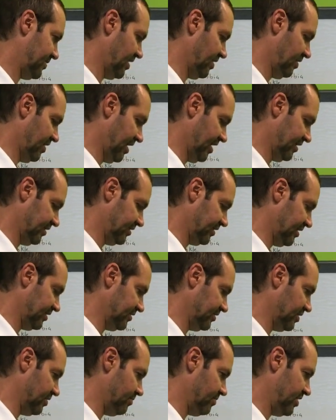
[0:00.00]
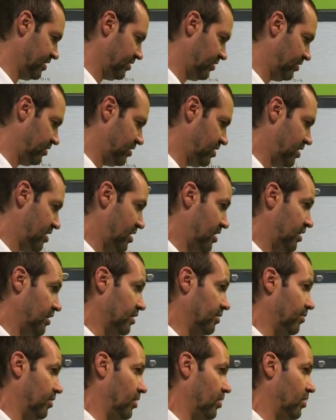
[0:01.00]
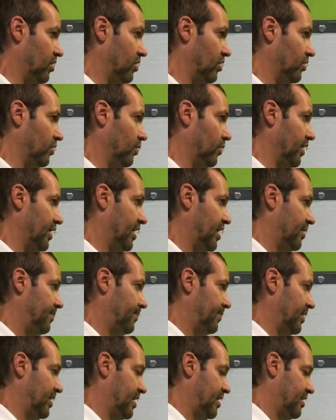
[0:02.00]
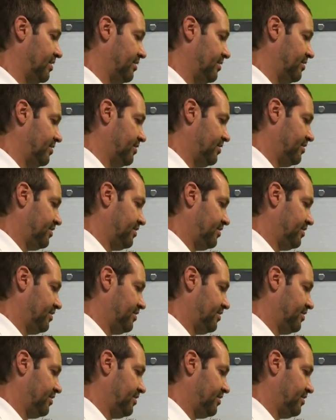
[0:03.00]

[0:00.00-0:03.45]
and the hand stays in the middle, come all the way up again,